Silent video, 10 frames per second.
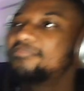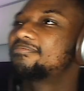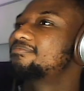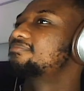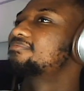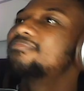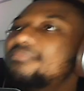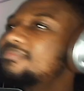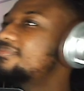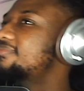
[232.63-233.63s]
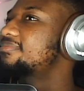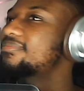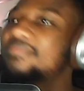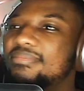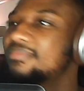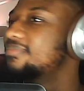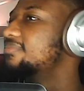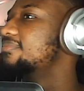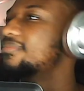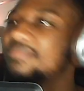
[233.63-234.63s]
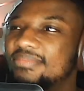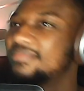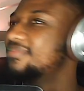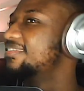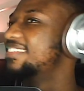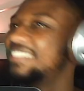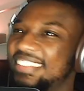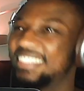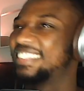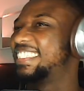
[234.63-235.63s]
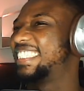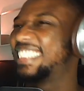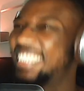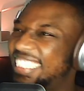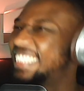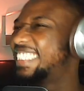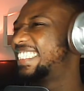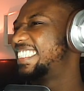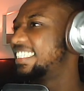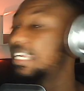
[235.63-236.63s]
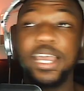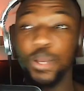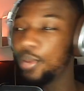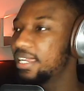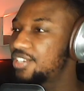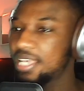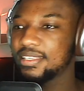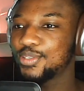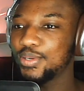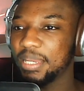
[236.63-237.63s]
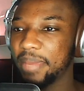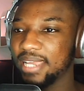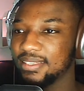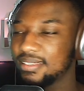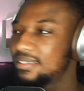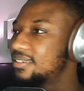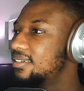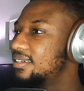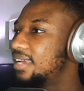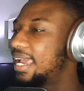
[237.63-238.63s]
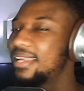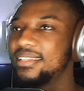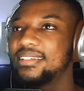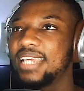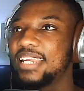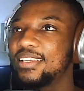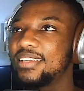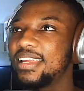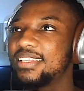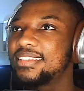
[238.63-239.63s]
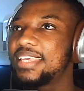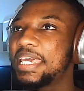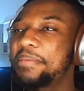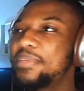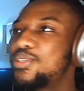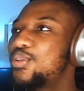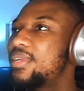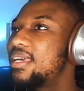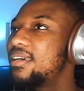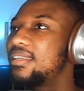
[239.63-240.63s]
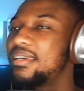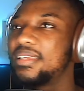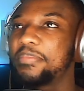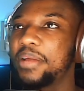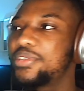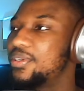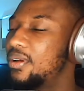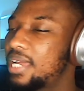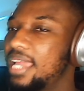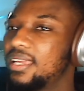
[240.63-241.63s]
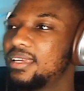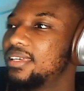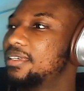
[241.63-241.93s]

got a fast ride, got all the time in the world, so come on with it, girl. Wait, Chance is doing the bass, and Tim is doing the baritone. Okay. Girl,